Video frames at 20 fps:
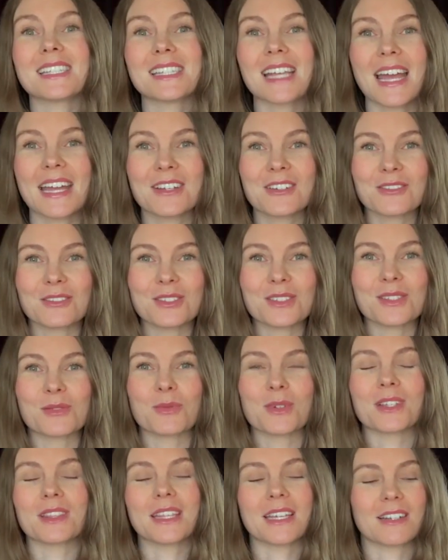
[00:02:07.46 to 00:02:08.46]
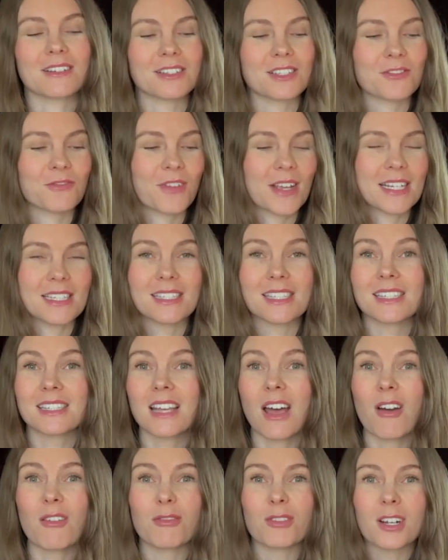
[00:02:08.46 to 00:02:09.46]
cycles where there's phases
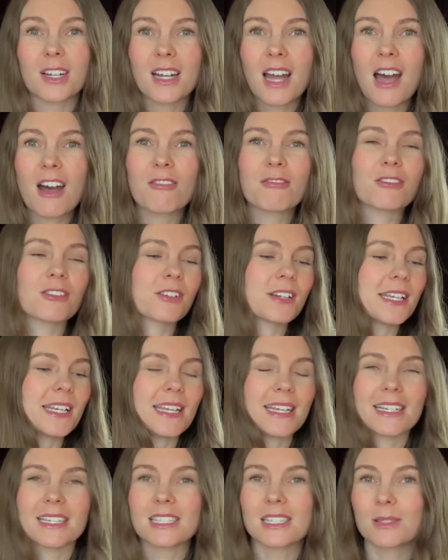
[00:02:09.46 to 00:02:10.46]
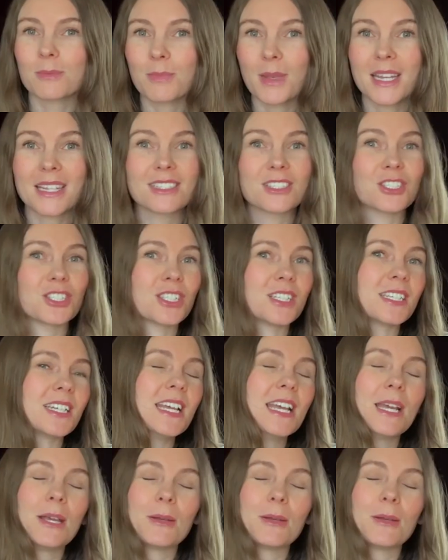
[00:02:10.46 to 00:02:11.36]
of recovery, expansion,